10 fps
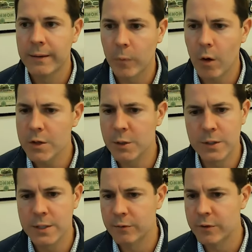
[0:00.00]
All
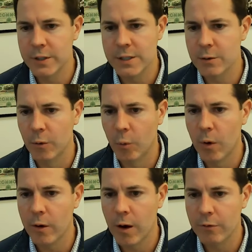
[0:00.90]
sorts of just sort of
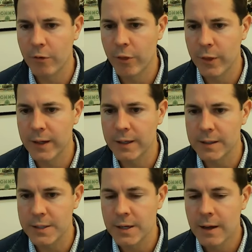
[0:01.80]
one off
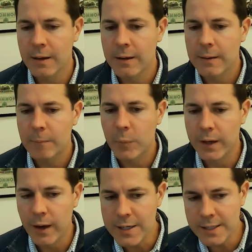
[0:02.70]
things the
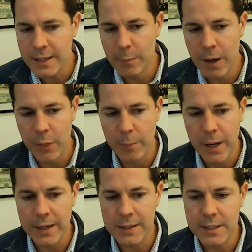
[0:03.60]
nice thing about the
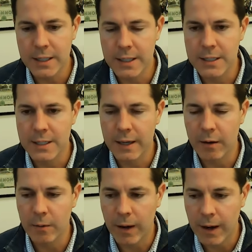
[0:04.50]
banks is they
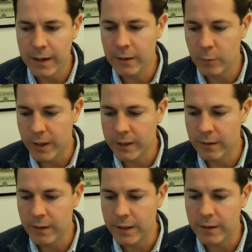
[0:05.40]
are highly
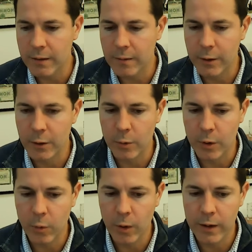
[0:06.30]
regulated and they're
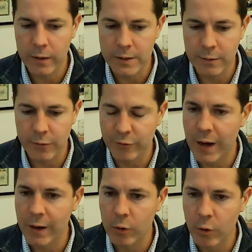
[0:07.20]
required to
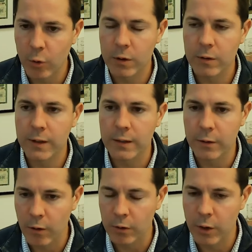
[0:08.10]
file quarterly, they're
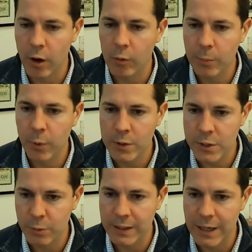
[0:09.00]
called call reports
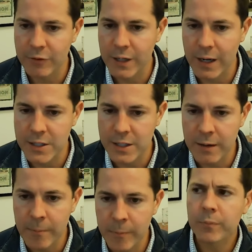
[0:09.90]
with the
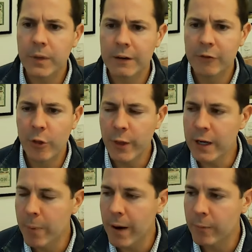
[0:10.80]
FDIC. If you think
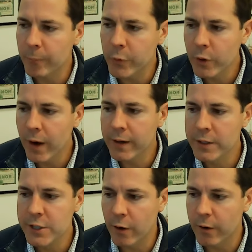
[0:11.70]
about, you and I could
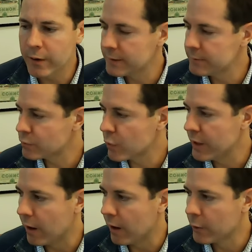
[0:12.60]
start
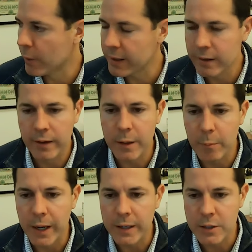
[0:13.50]
an unregulated
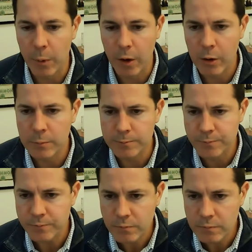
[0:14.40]
bank tomorrow
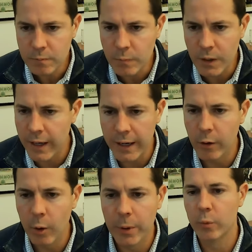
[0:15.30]
and
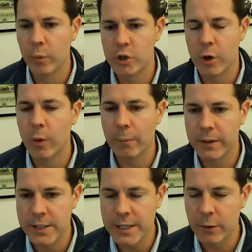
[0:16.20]
nobody would show up. The
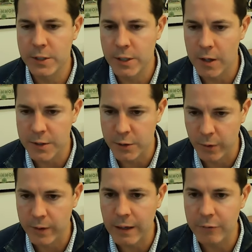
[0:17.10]
secret sauce is really
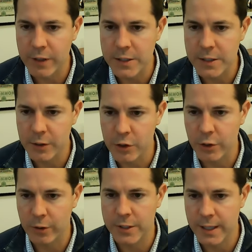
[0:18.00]
the FDIC insurance.